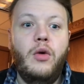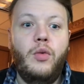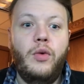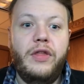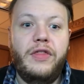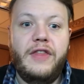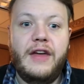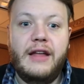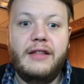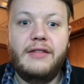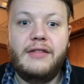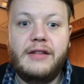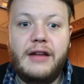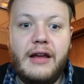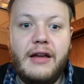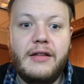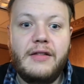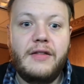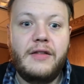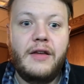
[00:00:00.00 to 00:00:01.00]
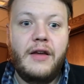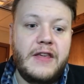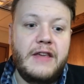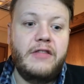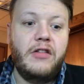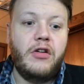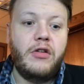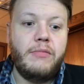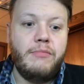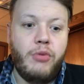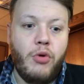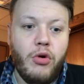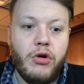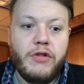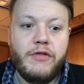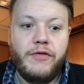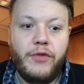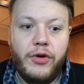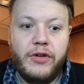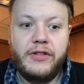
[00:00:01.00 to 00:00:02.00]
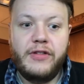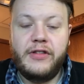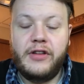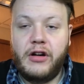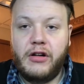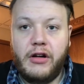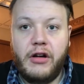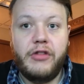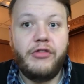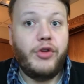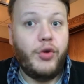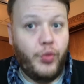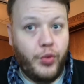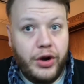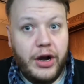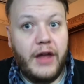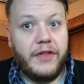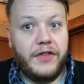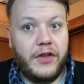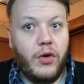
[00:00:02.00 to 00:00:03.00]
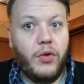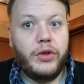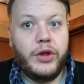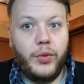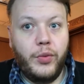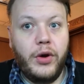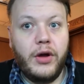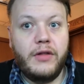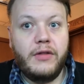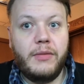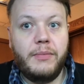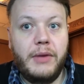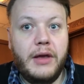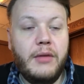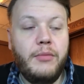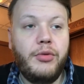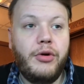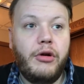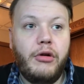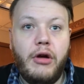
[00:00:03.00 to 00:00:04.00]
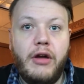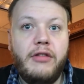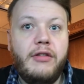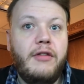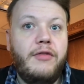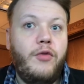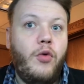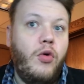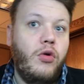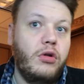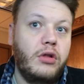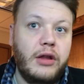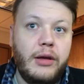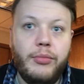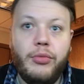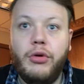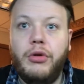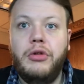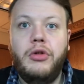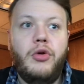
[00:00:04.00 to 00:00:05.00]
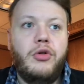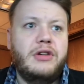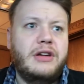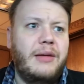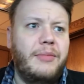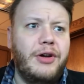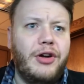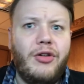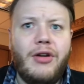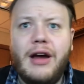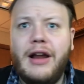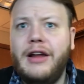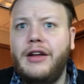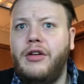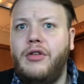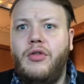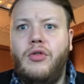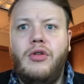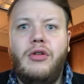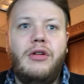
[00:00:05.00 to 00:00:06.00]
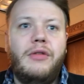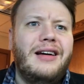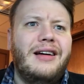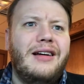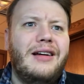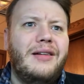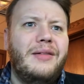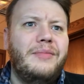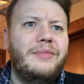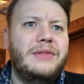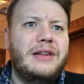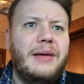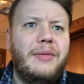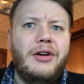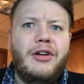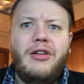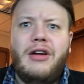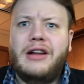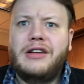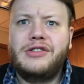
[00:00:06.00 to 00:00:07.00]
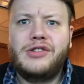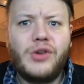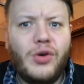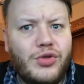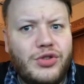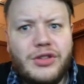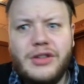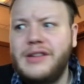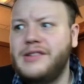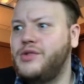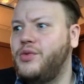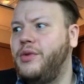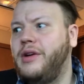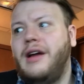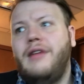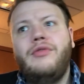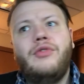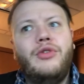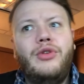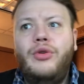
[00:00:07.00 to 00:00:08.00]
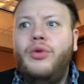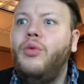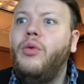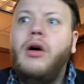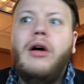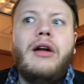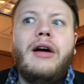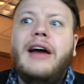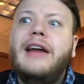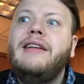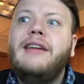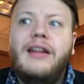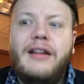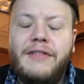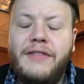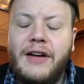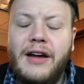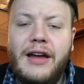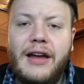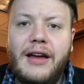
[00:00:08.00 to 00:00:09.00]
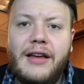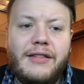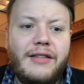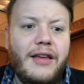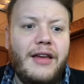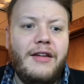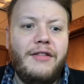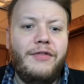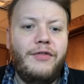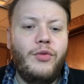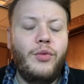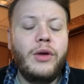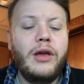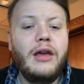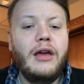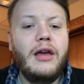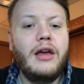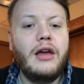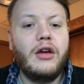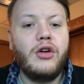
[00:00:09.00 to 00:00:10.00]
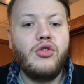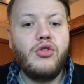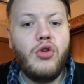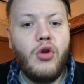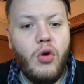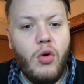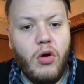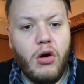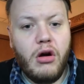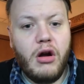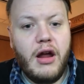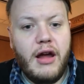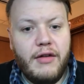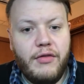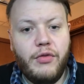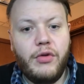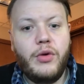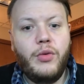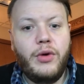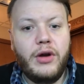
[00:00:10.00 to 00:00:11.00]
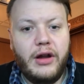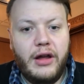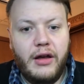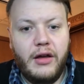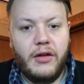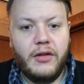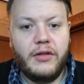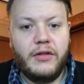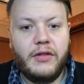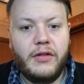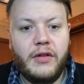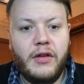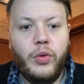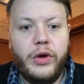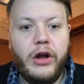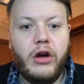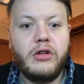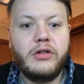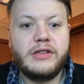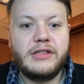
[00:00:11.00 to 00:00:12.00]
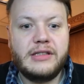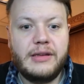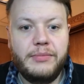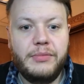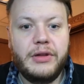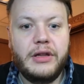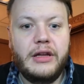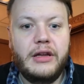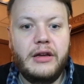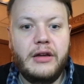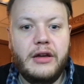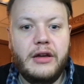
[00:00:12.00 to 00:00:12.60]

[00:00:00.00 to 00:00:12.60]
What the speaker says: that stance. These are important voices in our country. We're not the only ones. Being progressive or liberal or democratic or democratic socialist, whatever you want to identify as, if we ignore everyone else, we are simply